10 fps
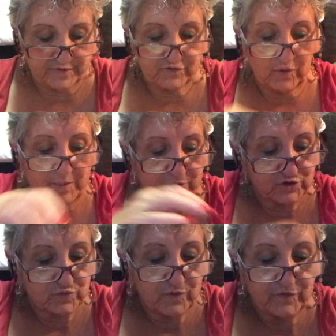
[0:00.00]
So I
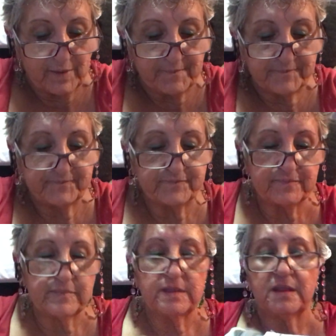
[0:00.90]
bought 2 of them,
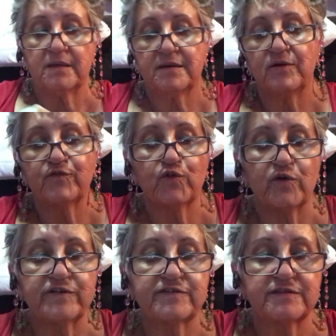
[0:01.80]
of
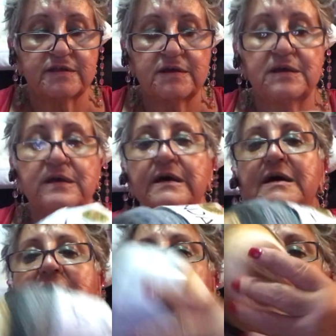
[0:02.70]
course.
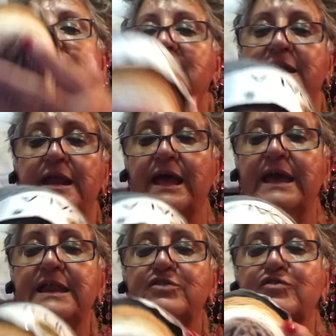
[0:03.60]
And I
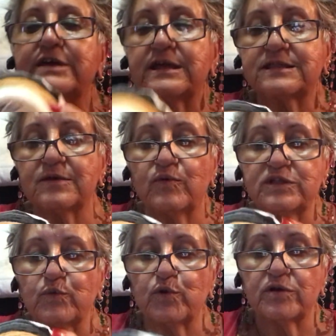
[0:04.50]
hated to get there
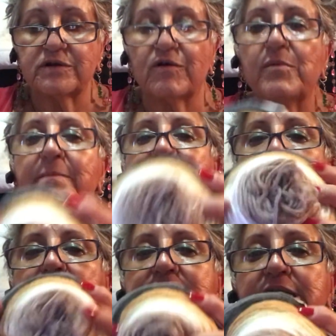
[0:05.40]
when they were
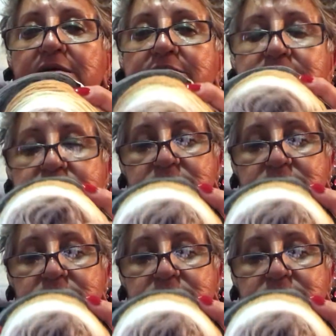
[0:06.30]
omigolao.